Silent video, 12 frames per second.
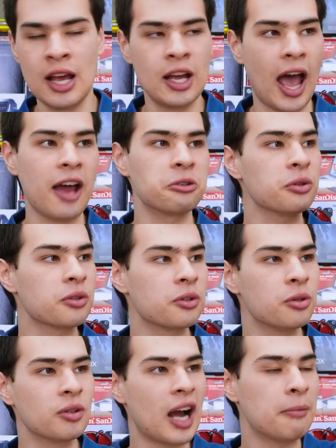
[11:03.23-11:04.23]
and also
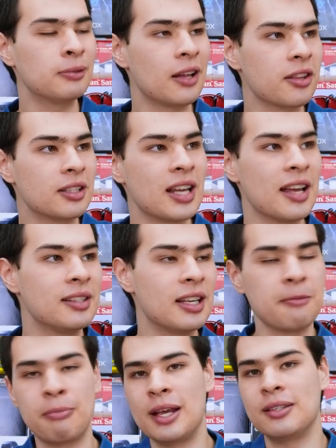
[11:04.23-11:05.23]
to a couple other
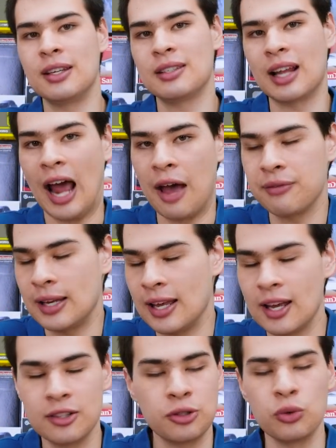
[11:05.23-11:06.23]
testing PCs that I have in
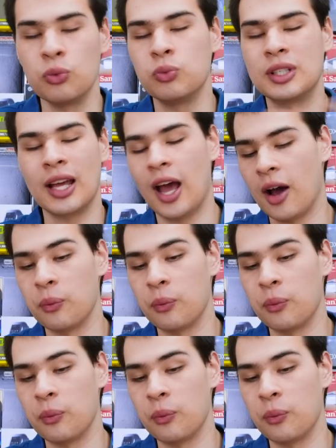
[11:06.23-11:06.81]
here to uh,